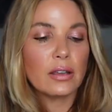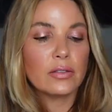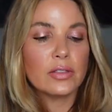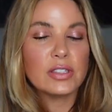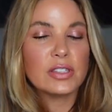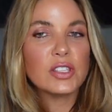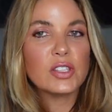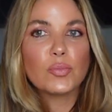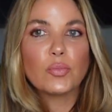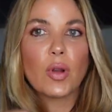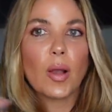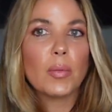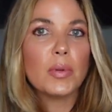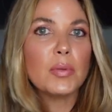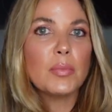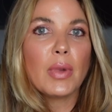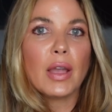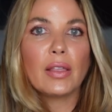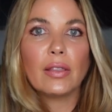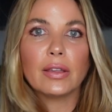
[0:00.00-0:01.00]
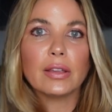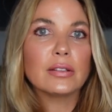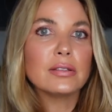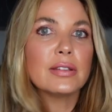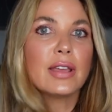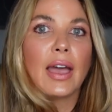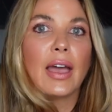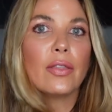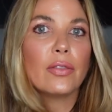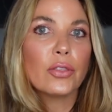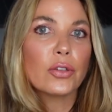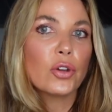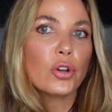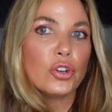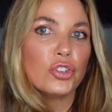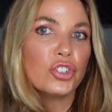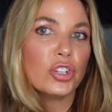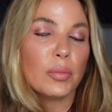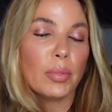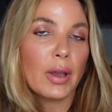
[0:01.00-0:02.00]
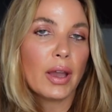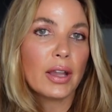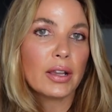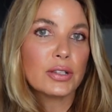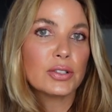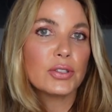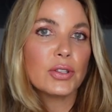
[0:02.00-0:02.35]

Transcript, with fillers: This is probably my like 10th Kusshi bag.